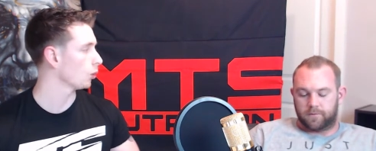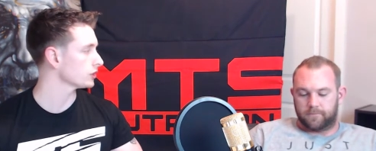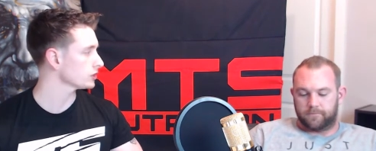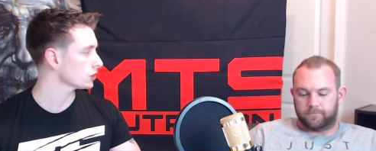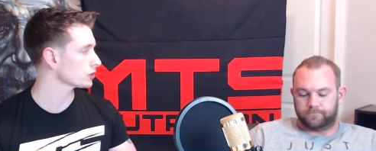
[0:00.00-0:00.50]

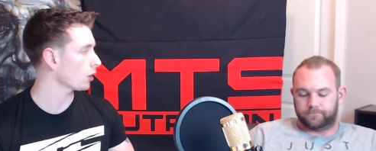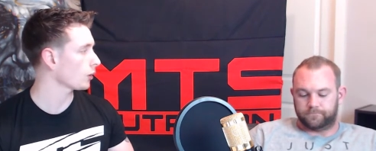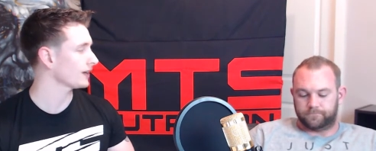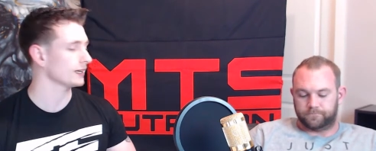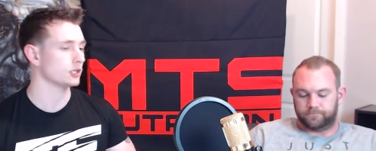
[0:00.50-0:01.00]
Speaker 1: what's your
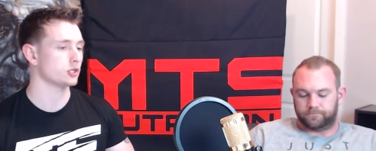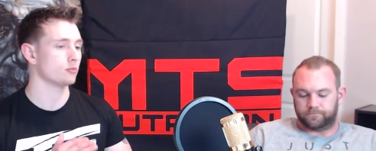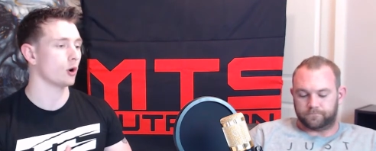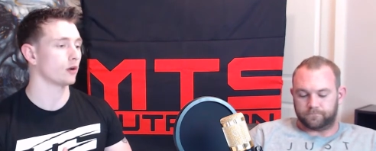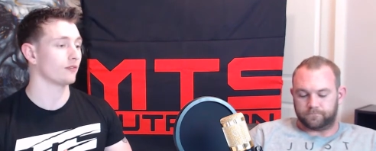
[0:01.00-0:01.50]
token to get you
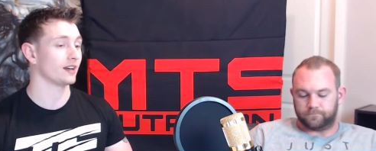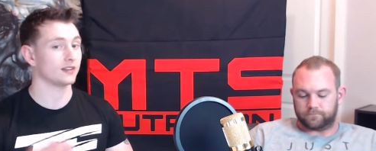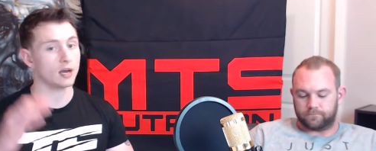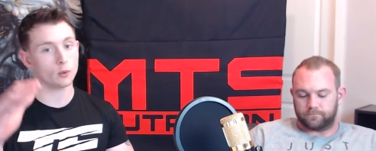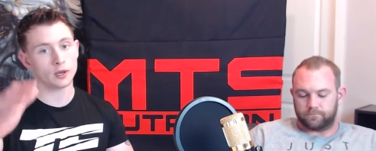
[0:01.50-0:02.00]
motivated?
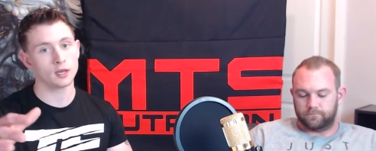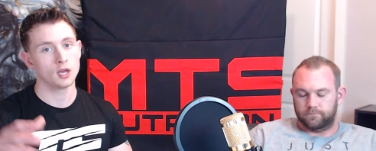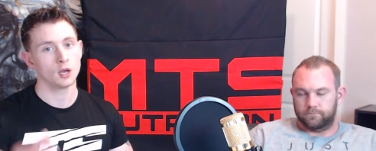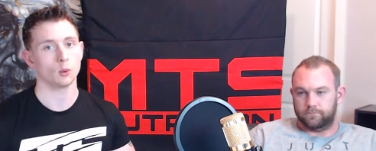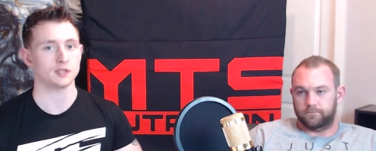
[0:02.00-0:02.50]
That way,
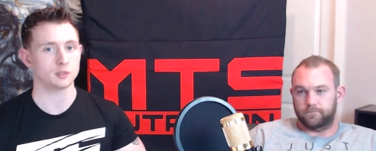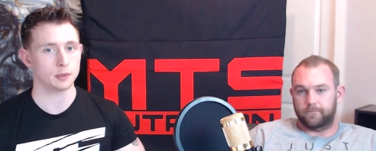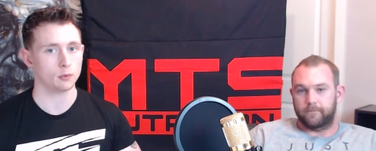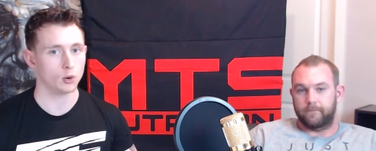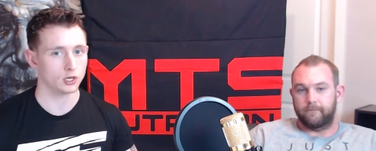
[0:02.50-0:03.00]
when these
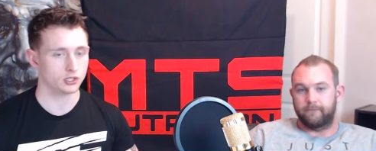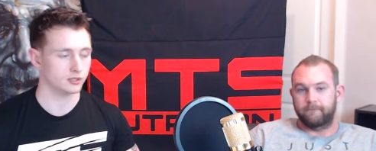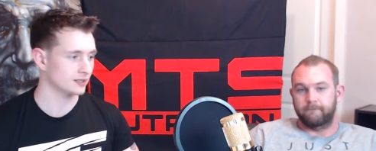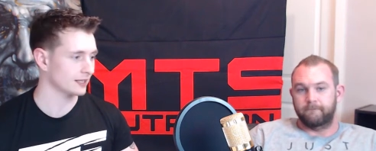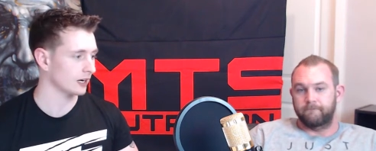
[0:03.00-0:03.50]
people watch
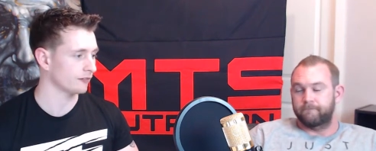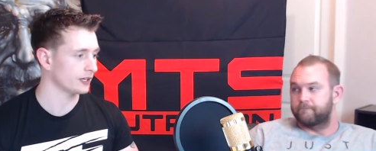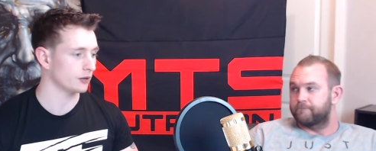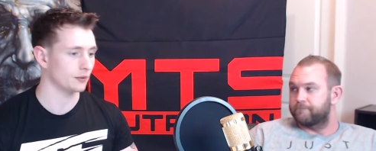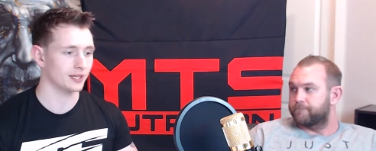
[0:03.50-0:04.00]
this entire
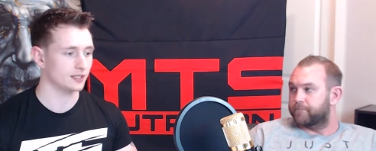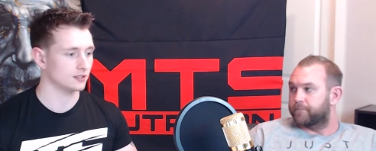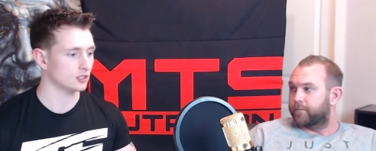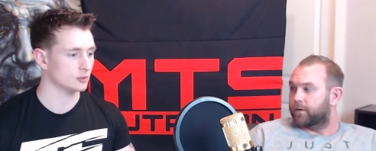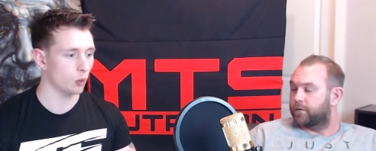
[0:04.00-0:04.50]
video and they get
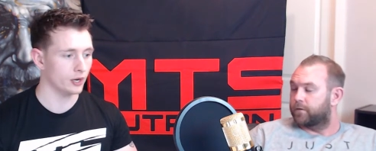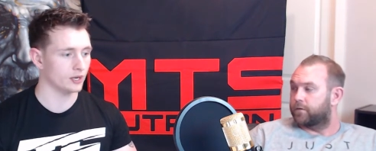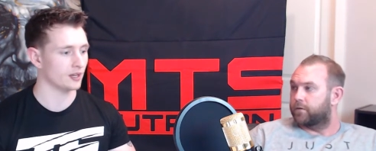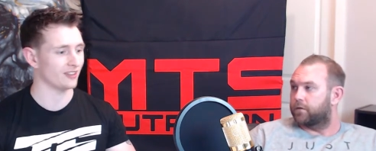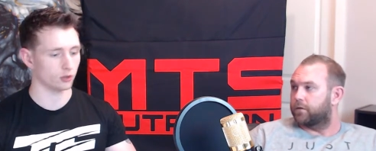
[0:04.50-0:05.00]
to this
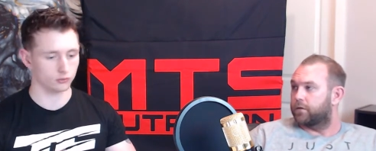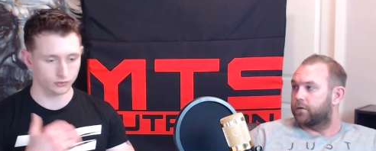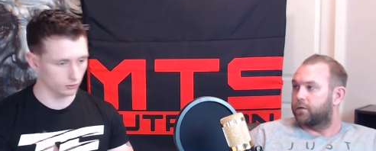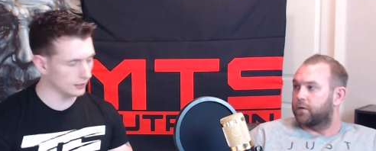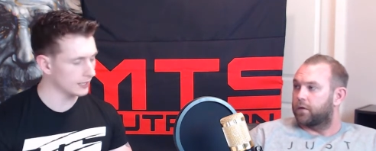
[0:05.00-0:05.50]
point and, and they're
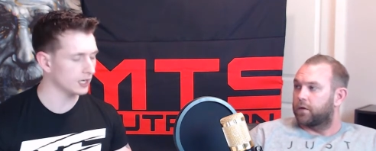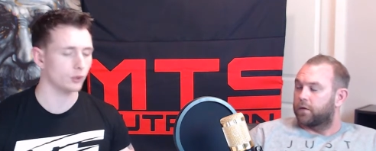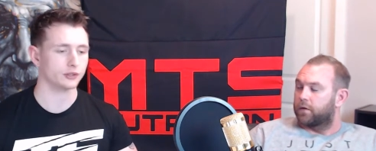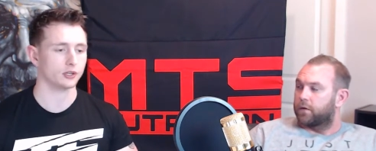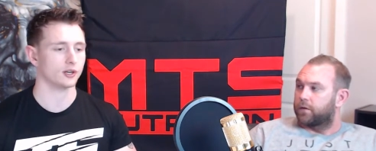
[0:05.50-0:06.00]
they're liking
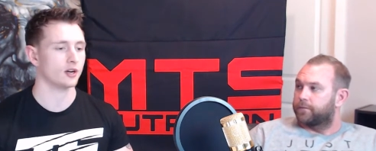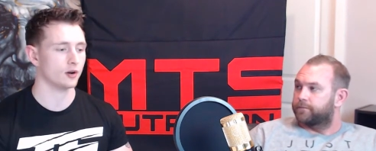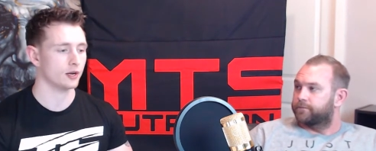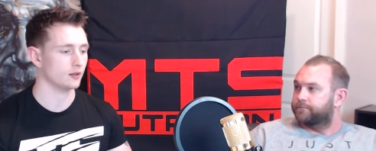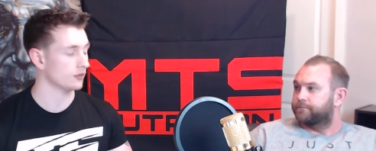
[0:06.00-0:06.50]
what they're
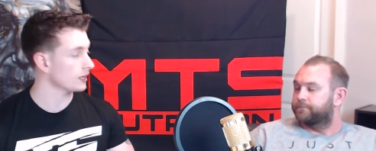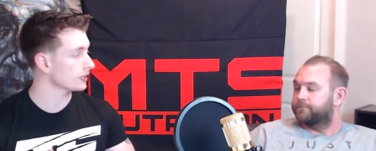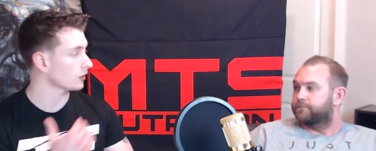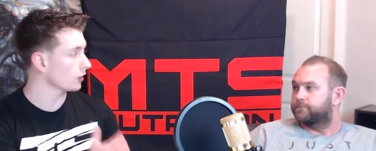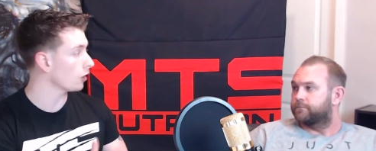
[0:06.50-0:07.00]
hearing, that they
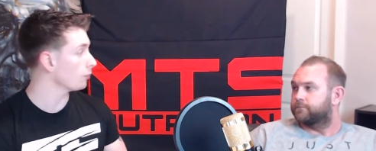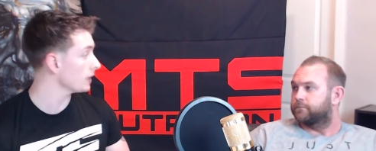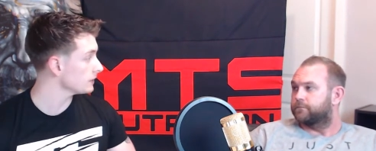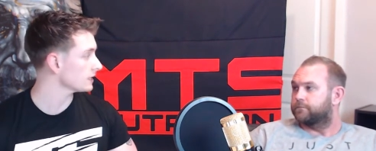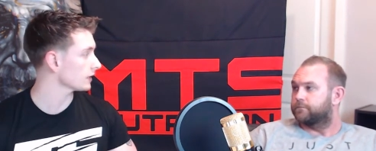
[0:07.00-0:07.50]
can go
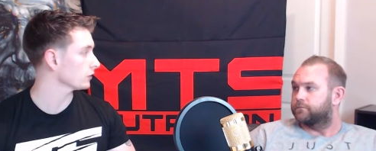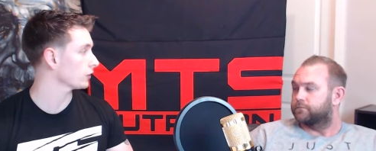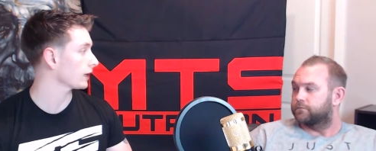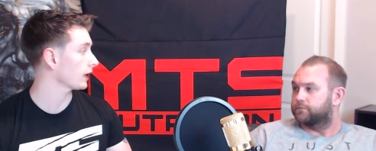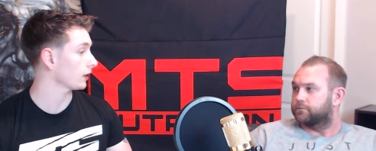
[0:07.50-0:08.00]
maybe take a
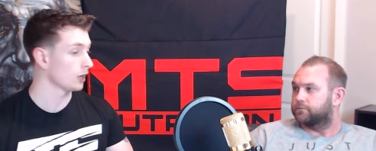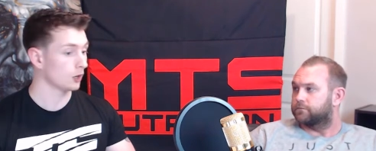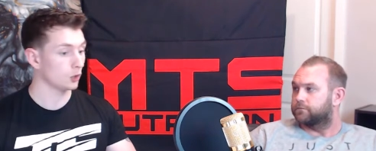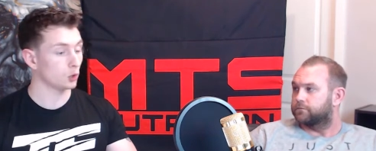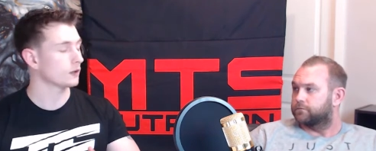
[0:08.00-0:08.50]
look at
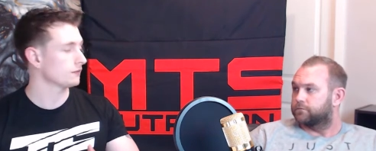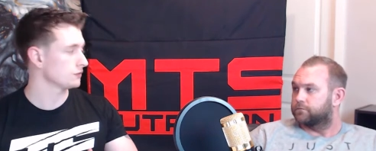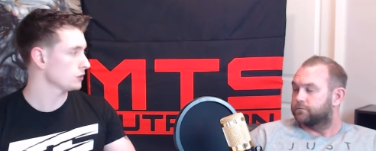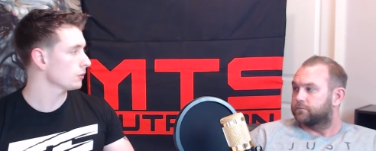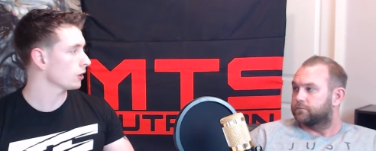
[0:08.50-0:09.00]
who
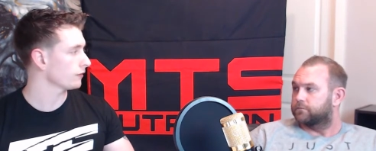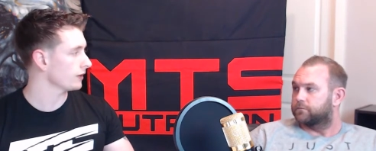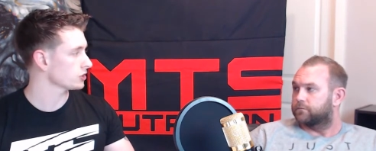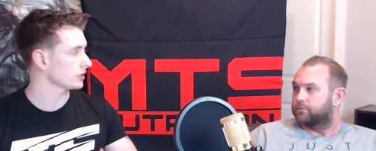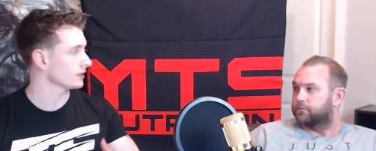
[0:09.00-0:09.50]
gives you
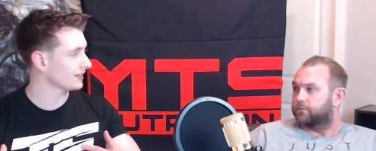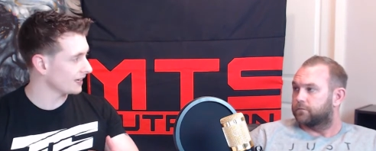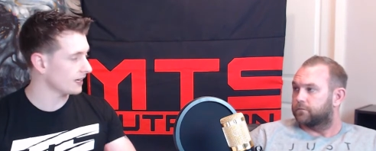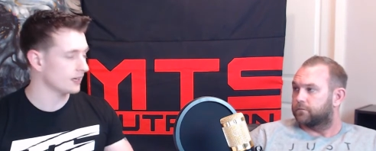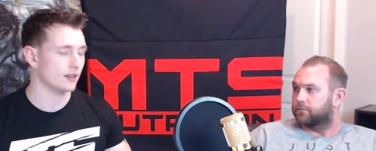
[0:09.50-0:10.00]
motivation,
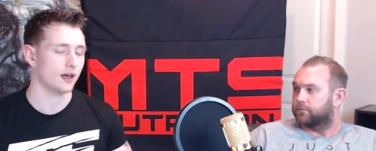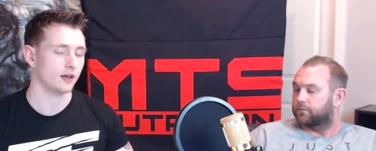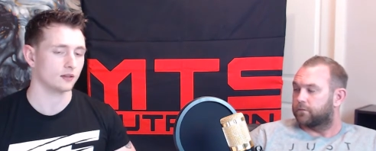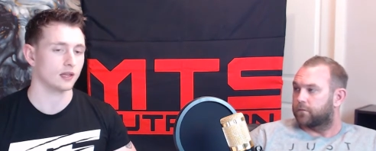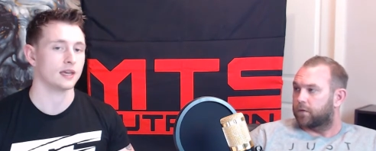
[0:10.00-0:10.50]
get into
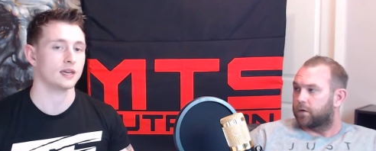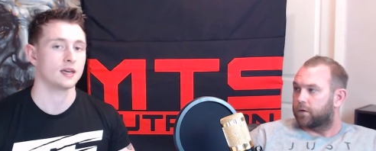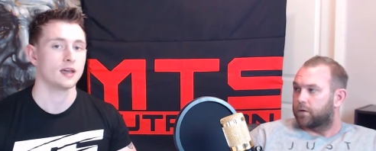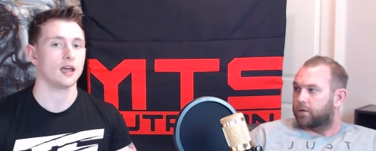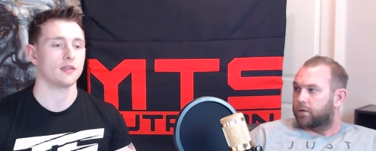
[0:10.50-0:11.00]
that light,
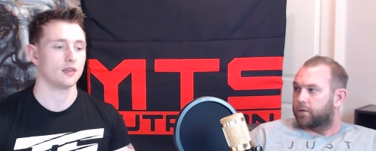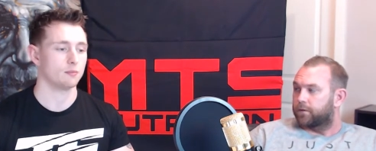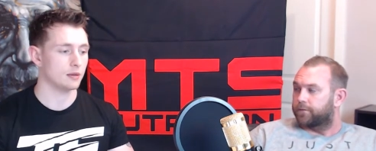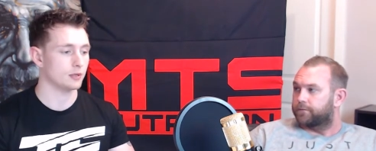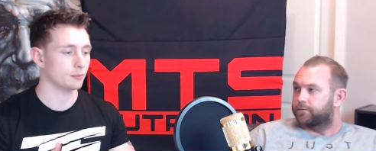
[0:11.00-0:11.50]
and then
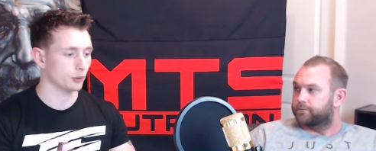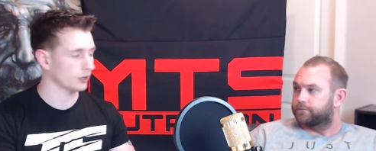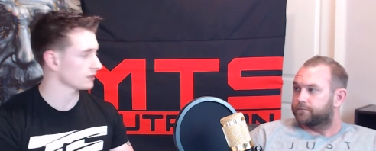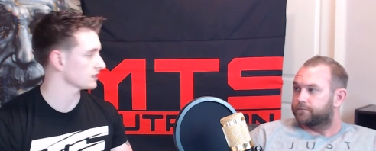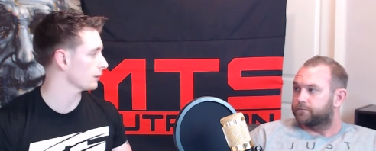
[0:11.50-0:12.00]
maybe
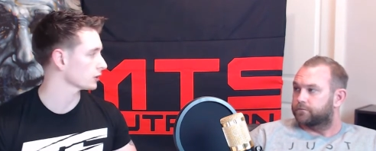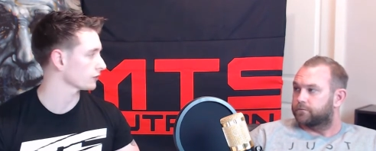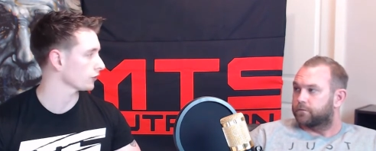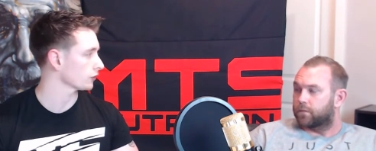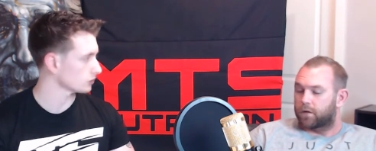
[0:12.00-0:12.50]
progress that much
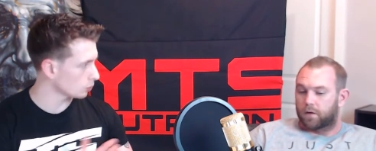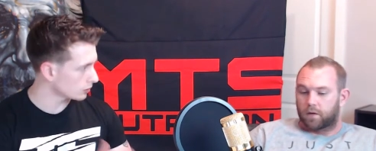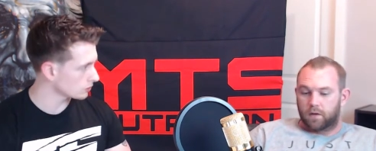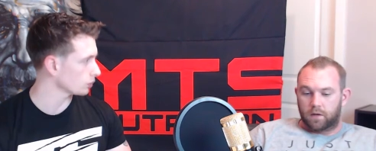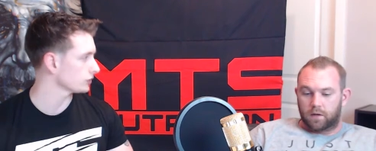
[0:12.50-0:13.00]
further. So
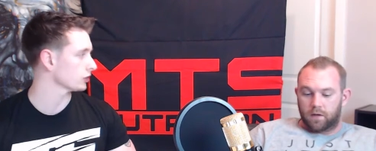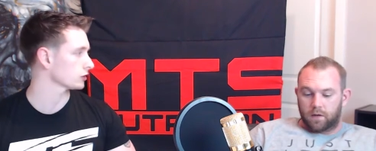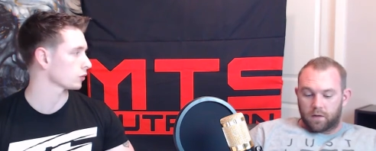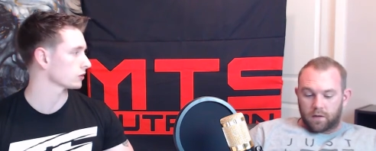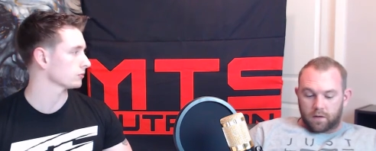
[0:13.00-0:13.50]
what's what's your
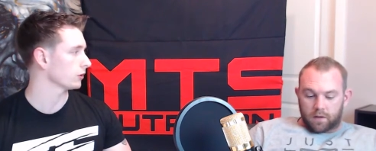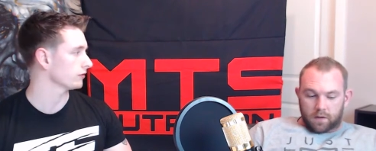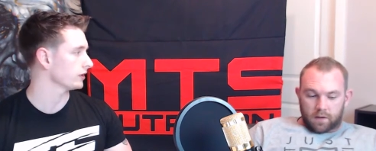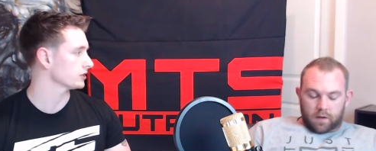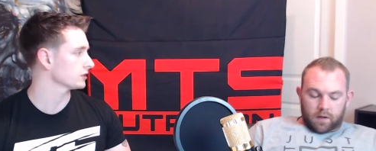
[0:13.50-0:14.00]
source of
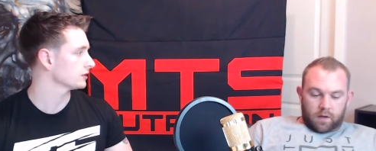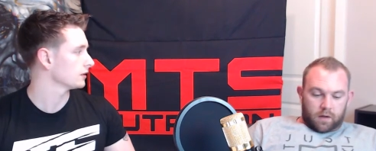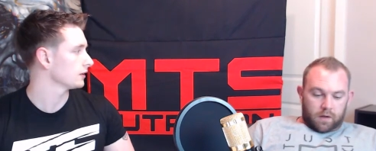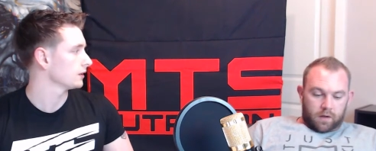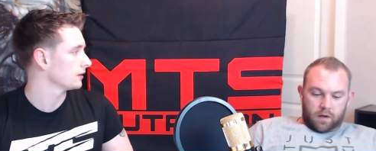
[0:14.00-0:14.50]
motivation?
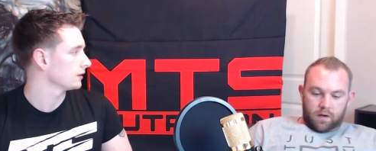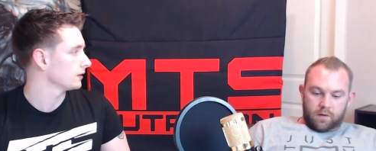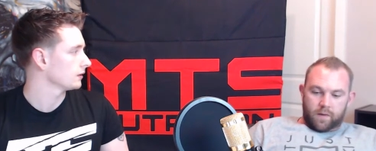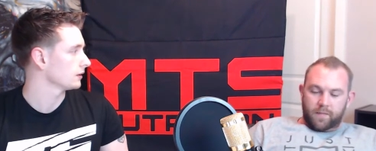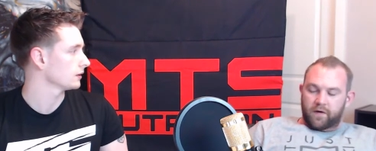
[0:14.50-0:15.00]
Speaker 2: Oh, my